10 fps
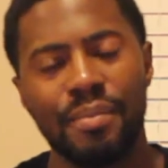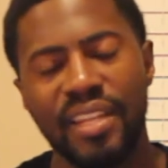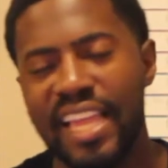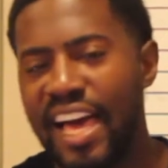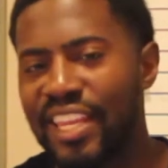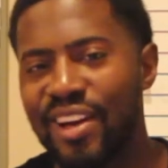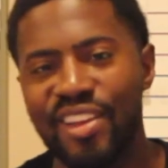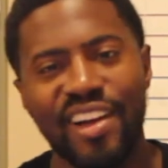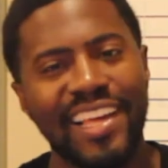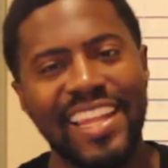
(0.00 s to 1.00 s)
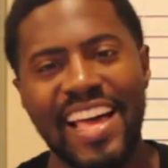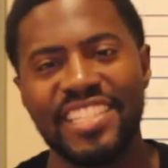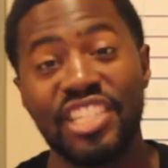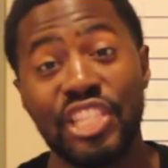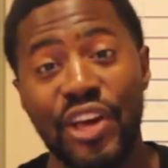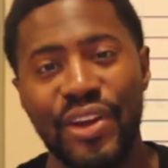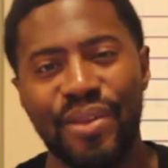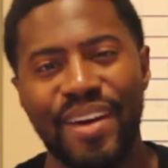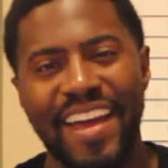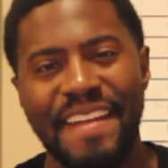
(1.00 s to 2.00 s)
A lot of y'all closets dirty,
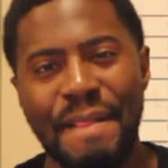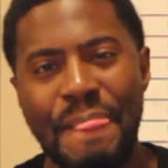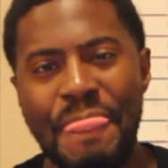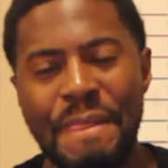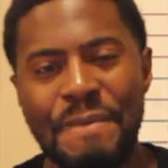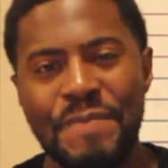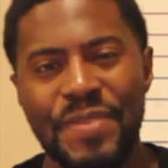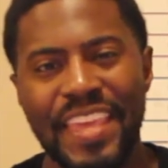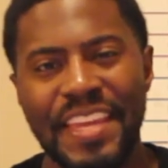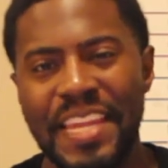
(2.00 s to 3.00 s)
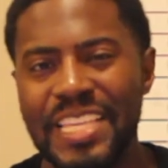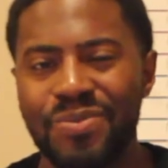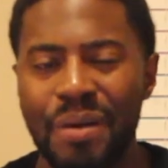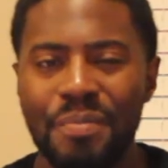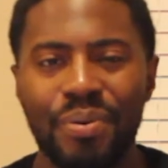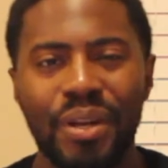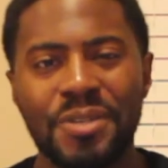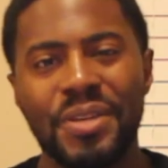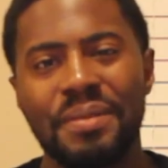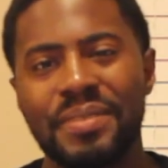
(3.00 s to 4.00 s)
right? And that's why we put our
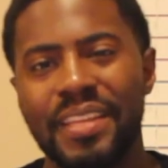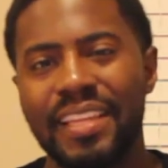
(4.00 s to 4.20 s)
dreams in the